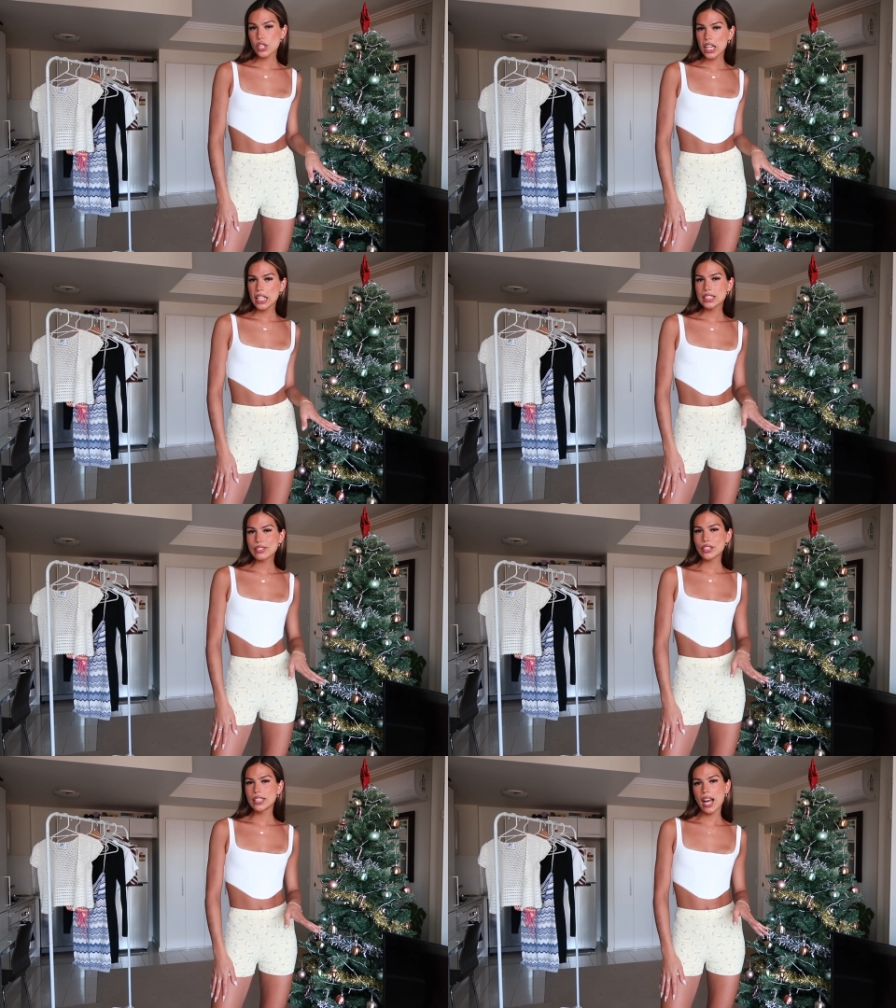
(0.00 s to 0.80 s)
jeans
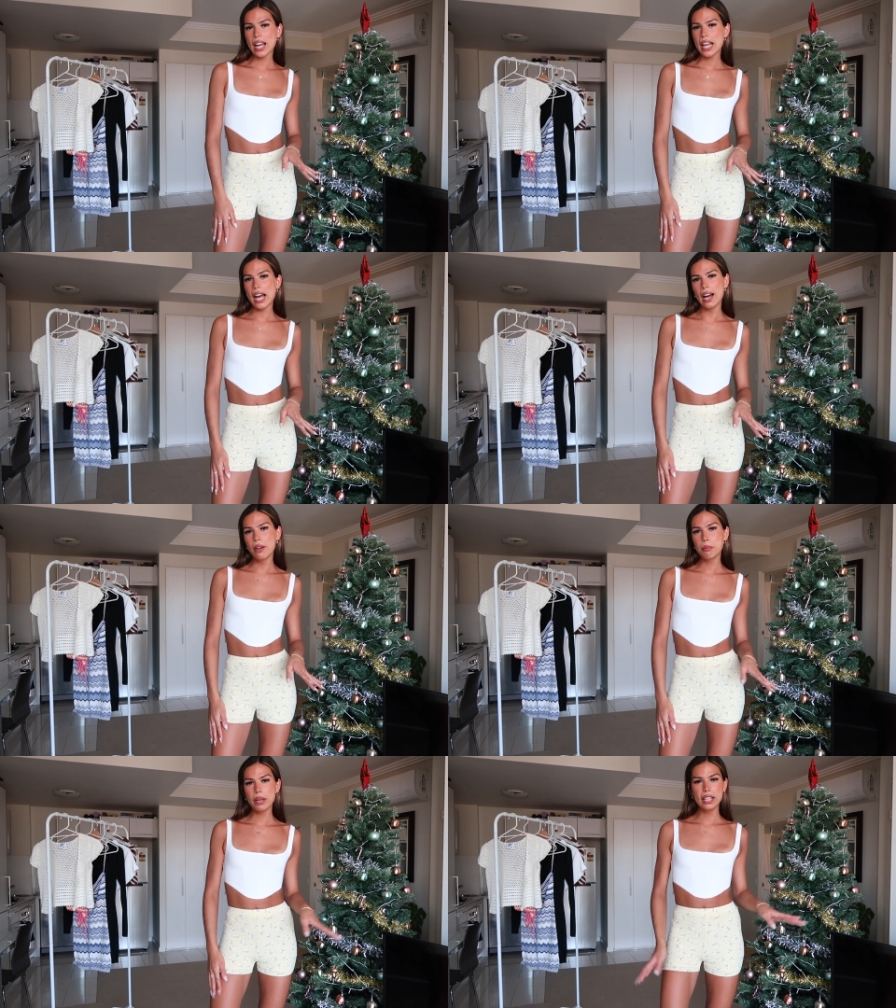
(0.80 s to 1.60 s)
for a night
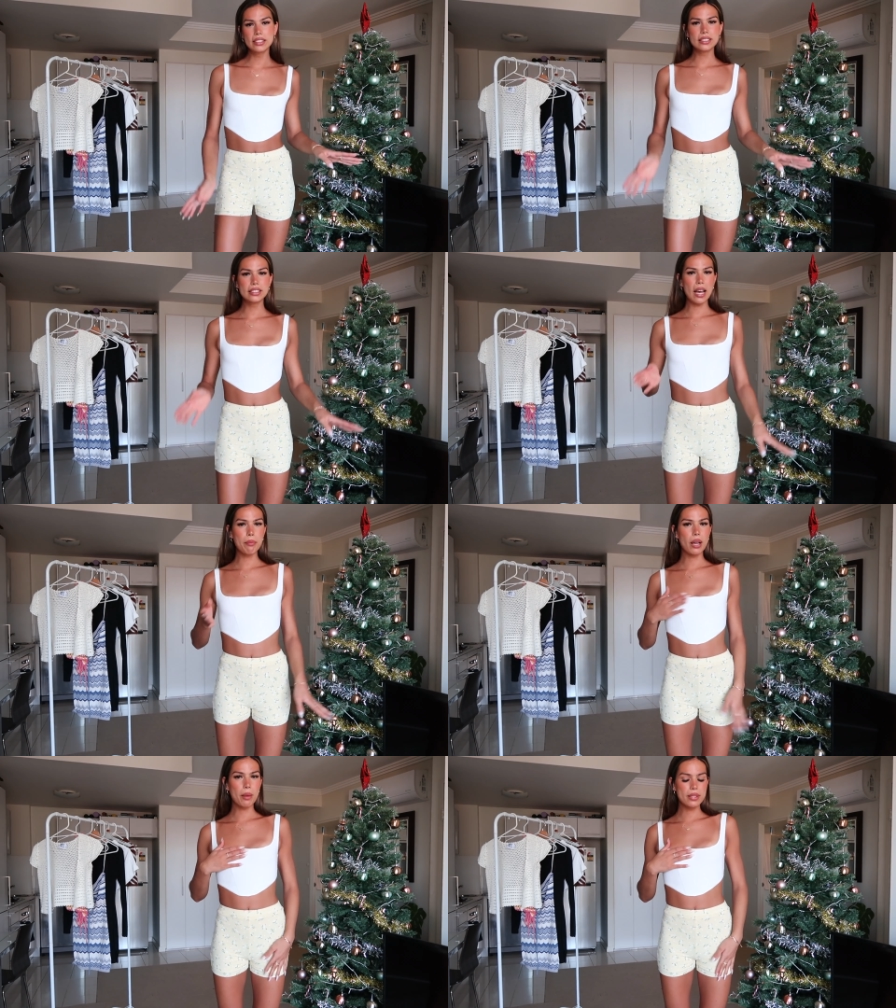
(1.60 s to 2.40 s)
out but
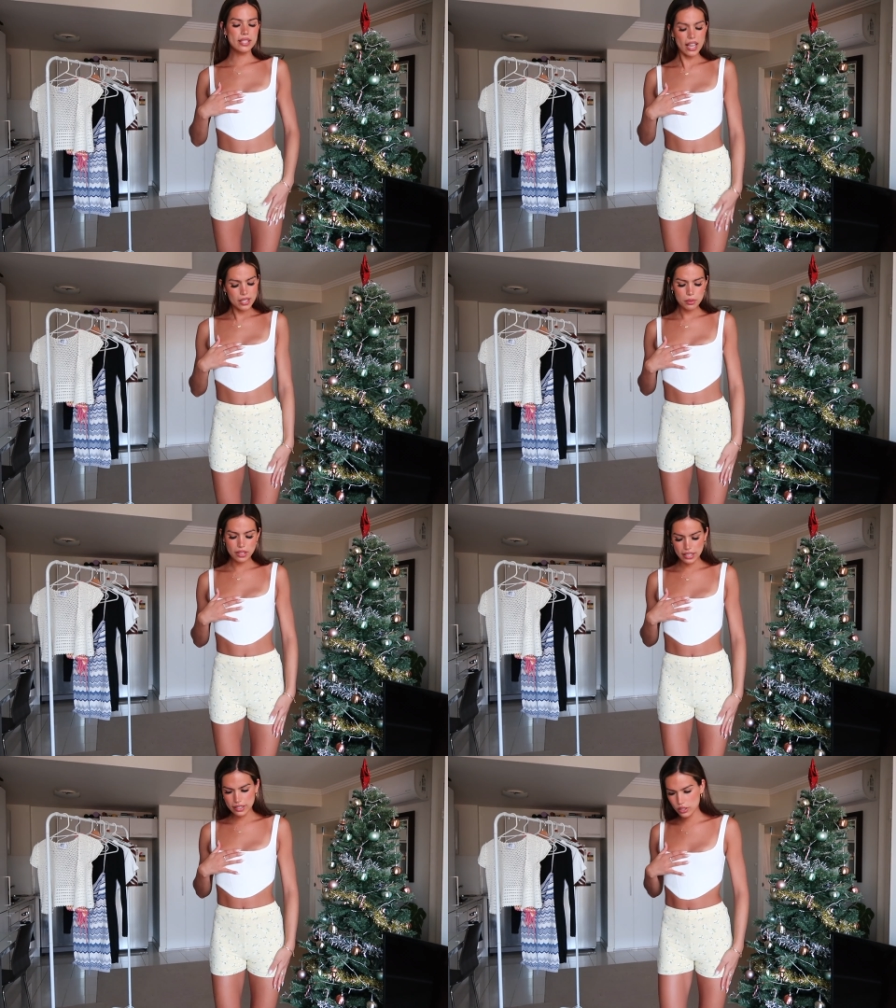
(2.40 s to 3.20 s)
yeah obsessed with
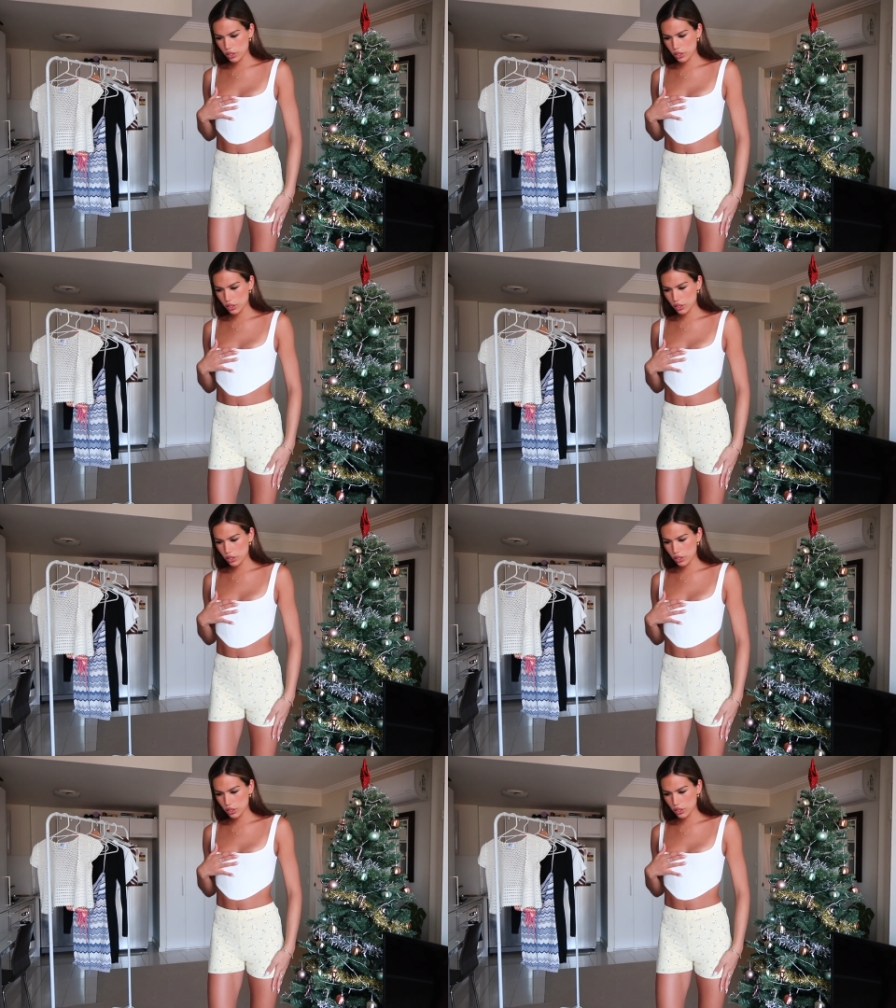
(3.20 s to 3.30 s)
these